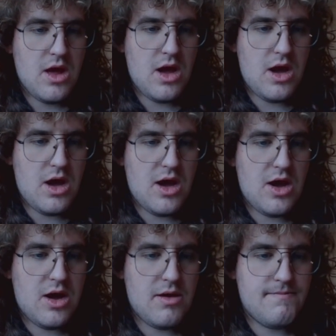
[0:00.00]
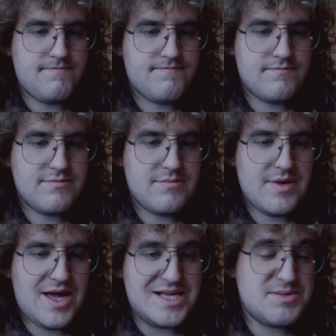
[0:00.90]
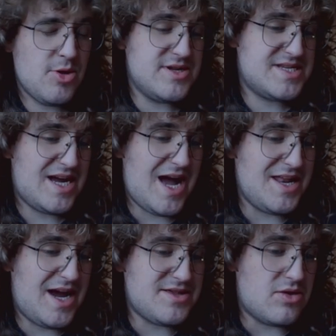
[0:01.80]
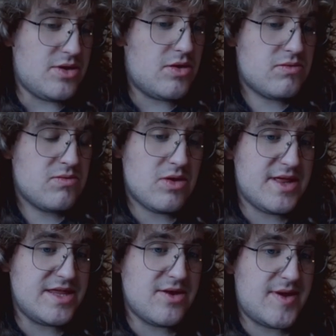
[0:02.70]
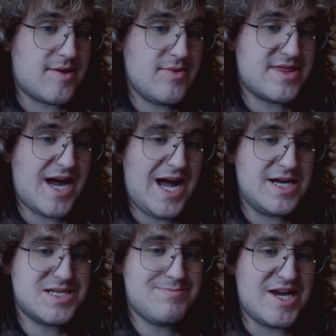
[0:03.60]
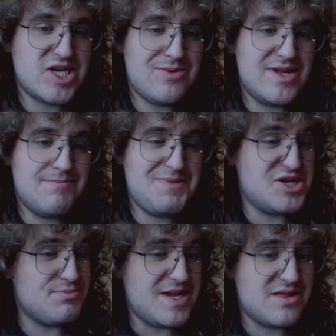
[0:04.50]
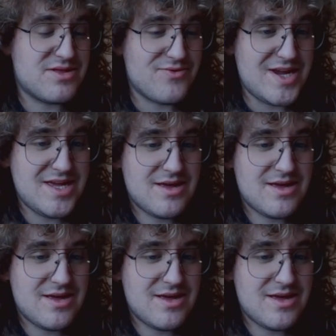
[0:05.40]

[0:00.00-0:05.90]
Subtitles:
And to be honest, I don't know what they're doing with that, especially with a bishop e3.